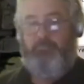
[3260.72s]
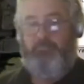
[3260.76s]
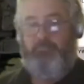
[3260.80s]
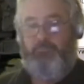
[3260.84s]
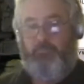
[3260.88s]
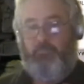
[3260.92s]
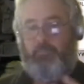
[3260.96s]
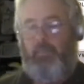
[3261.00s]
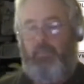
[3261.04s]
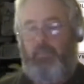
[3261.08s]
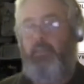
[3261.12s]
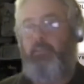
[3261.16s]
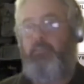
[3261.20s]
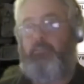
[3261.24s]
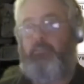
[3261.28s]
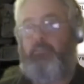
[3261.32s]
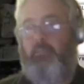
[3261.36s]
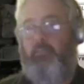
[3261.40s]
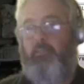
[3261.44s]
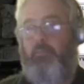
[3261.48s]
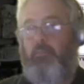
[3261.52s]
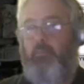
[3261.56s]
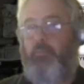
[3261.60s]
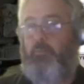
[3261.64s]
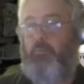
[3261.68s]
That's
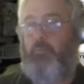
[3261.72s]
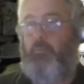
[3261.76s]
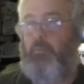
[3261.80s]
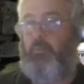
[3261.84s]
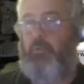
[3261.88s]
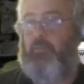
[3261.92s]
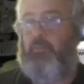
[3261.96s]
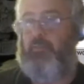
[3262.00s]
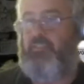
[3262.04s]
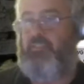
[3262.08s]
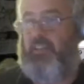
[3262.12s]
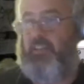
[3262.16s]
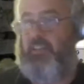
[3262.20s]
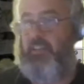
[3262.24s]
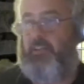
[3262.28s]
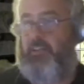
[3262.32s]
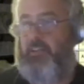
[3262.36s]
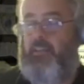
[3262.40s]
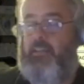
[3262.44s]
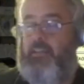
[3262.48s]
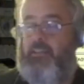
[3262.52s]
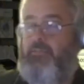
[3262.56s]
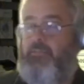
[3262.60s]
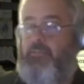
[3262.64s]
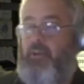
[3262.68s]
so that we've sent a
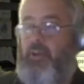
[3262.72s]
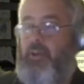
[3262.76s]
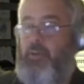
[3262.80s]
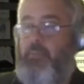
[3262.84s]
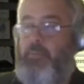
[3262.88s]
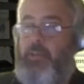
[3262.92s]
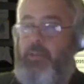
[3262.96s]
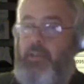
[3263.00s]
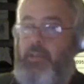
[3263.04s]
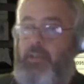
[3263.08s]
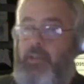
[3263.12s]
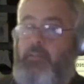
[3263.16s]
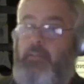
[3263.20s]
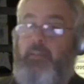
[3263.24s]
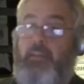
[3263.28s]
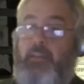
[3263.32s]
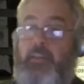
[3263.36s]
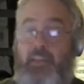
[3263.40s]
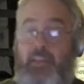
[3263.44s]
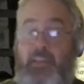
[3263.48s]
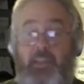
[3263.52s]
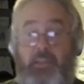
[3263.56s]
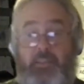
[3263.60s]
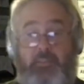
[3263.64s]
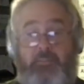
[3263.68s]
test flight plan.
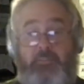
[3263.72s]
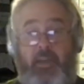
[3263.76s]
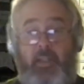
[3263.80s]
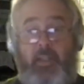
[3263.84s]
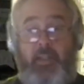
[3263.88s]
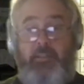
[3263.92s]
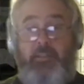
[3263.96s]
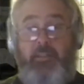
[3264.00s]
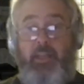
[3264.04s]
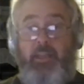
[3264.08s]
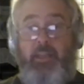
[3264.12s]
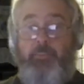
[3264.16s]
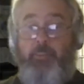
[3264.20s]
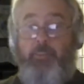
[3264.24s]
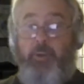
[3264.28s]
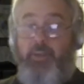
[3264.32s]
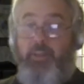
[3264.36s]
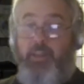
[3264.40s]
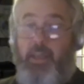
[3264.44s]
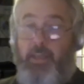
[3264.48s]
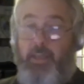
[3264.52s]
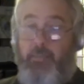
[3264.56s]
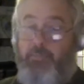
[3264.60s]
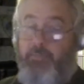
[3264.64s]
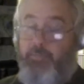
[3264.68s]
It gets validated by
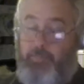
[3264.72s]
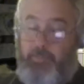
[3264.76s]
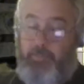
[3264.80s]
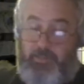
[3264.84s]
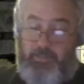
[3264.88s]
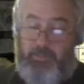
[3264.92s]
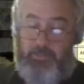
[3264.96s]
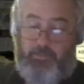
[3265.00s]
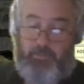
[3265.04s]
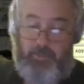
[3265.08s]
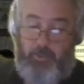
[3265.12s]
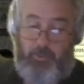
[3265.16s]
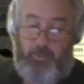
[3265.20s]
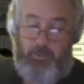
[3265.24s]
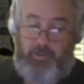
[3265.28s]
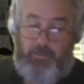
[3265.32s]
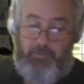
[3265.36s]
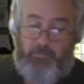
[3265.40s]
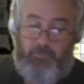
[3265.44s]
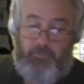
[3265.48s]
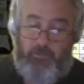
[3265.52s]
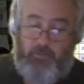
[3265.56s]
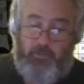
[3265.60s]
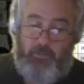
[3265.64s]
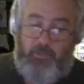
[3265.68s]
NAPES, but doesn't go any
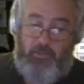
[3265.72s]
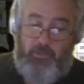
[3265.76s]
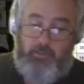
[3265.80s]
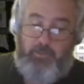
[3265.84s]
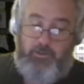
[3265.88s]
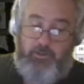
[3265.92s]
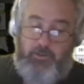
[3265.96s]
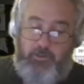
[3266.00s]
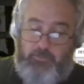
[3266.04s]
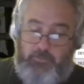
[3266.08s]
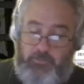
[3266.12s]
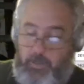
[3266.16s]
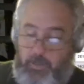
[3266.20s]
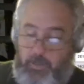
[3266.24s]
further, and I'll tap